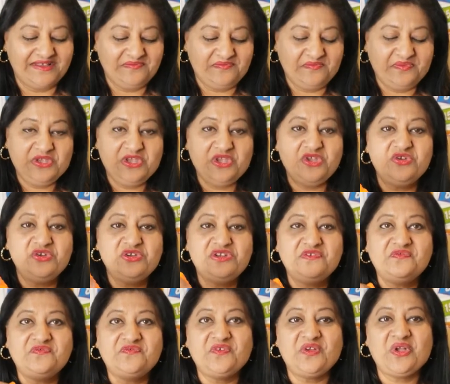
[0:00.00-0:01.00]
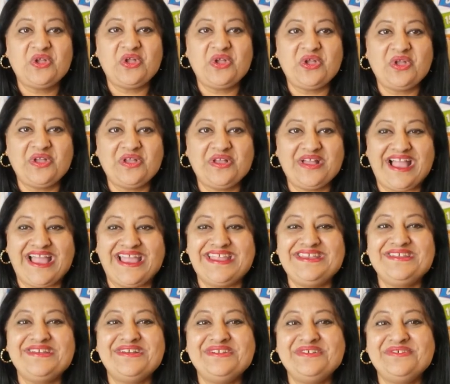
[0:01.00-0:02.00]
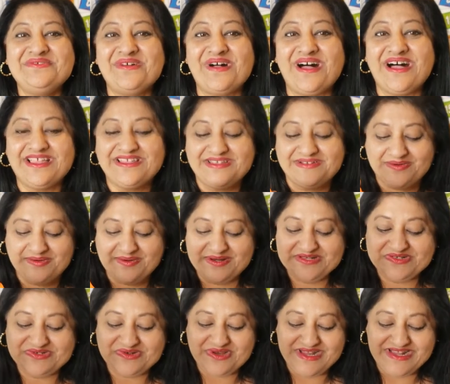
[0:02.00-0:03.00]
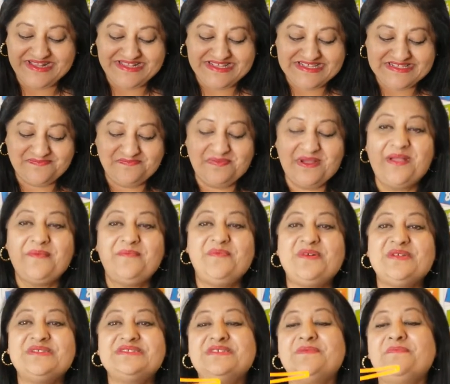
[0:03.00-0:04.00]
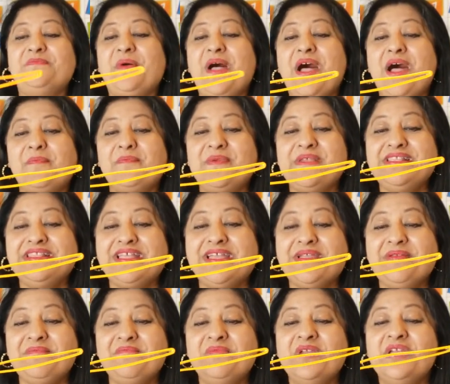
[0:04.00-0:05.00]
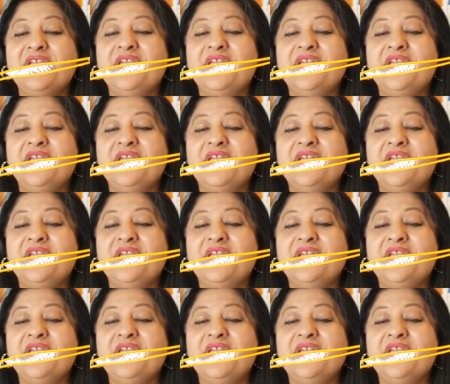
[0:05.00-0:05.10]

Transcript: Beautiful. I know you all are enjoying these bubbles. You're popping them.